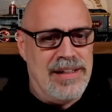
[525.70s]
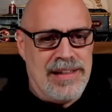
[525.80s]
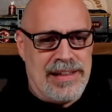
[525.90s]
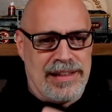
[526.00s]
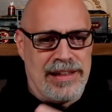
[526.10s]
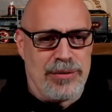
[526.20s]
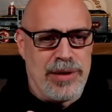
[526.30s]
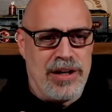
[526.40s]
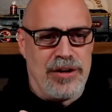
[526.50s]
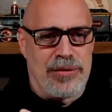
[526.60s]
And here
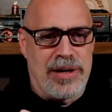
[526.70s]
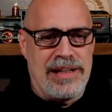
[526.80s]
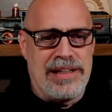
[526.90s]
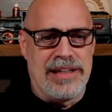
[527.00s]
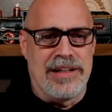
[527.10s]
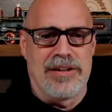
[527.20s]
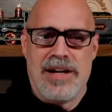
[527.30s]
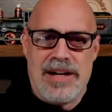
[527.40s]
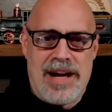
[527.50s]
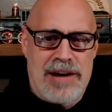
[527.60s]
we go right here.
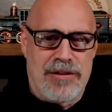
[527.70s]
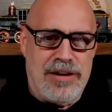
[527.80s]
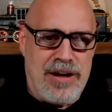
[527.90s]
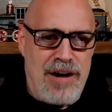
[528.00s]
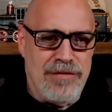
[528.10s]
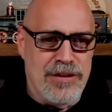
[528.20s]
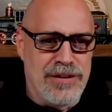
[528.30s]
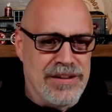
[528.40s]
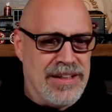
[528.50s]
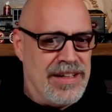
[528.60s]
I
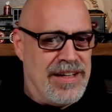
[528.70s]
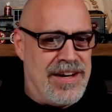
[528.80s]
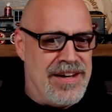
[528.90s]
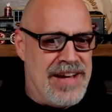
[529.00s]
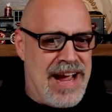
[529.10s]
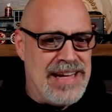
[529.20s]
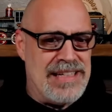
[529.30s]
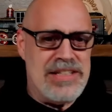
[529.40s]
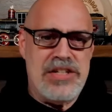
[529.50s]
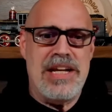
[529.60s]
recovered
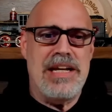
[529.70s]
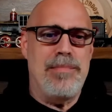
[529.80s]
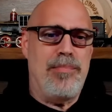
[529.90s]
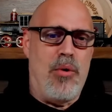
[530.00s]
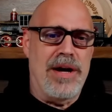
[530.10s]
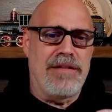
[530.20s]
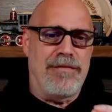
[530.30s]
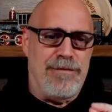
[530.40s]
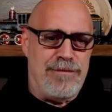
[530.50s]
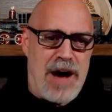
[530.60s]

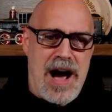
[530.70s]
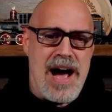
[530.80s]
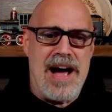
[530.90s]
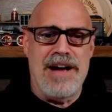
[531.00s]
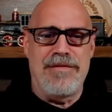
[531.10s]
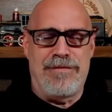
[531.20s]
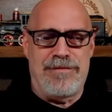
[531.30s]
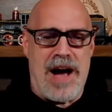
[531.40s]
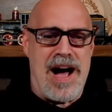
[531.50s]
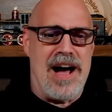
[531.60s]

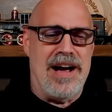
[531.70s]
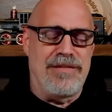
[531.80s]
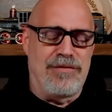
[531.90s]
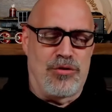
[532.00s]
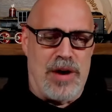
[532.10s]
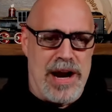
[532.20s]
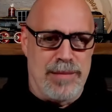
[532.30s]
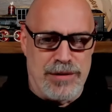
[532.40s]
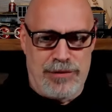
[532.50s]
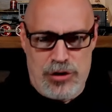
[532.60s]
19.55
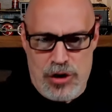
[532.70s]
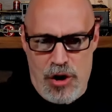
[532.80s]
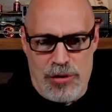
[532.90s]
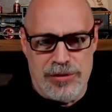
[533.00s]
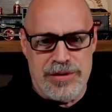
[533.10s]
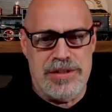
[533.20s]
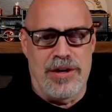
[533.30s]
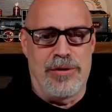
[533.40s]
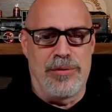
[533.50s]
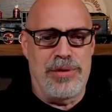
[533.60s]
grams of gold.
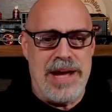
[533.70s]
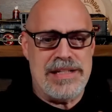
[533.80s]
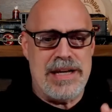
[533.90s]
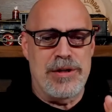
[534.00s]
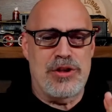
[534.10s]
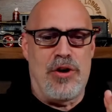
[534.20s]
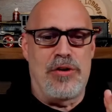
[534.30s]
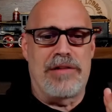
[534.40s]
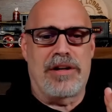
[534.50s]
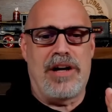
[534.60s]
So that's how much
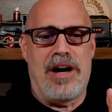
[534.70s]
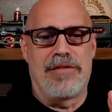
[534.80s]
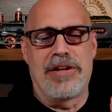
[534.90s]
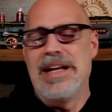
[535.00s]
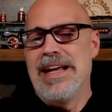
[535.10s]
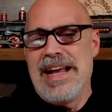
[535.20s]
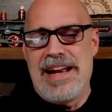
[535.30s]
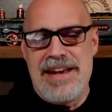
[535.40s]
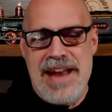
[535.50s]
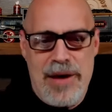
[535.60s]
gold I recovered,
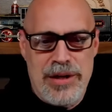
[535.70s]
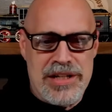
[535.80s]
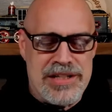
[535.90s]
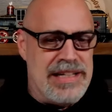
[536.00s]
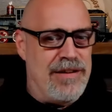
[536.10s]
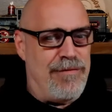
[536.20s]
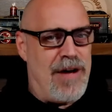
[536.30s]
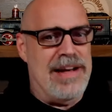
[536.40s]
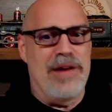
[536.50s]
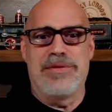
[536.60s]
and now we just need to
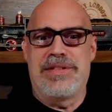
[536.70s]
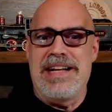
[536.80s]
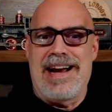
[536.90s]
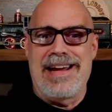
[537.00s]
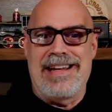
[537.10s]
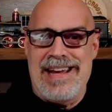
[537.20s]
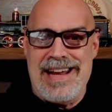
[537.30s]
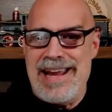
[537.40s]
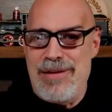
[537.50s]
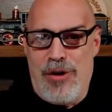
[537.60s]
find out, did I get
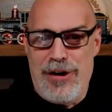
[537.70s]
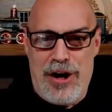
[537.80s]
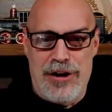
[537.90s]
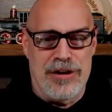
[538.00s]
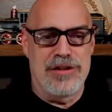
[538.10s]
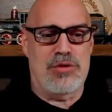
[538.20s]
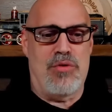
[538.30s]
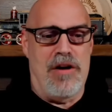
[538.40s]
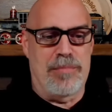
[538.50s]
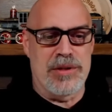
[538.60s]
a
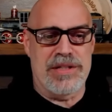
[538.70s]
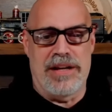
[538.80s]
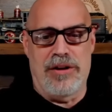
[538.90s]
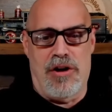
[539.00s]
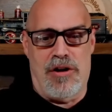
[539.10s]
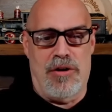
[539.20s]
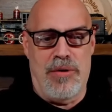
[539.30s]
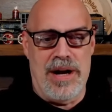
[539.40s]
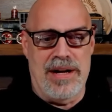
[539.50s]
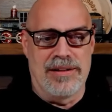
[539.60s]
112% ROI.